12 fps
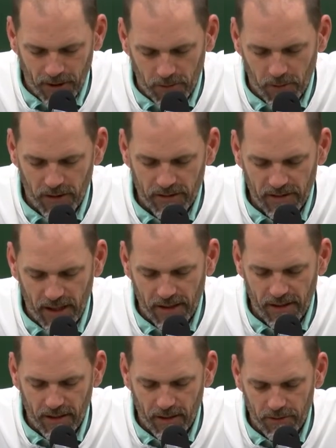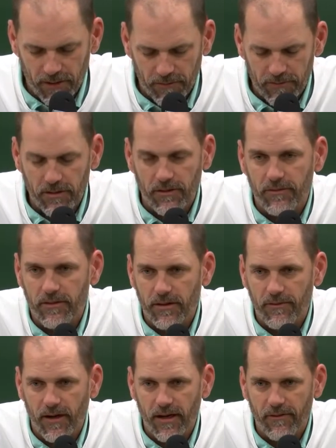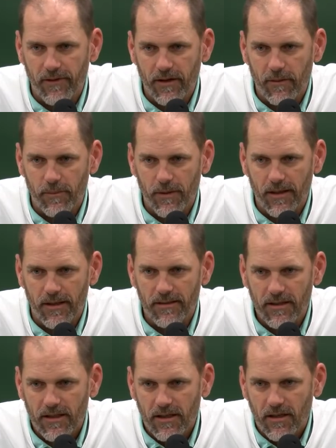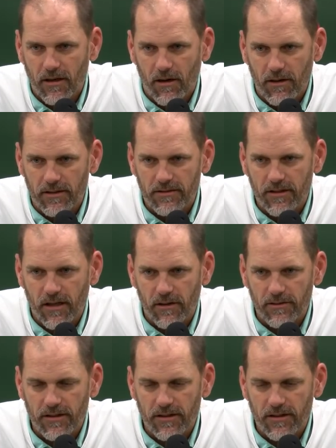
you know, we're excited to go to, to, to, Fayetteville and play Arkansas.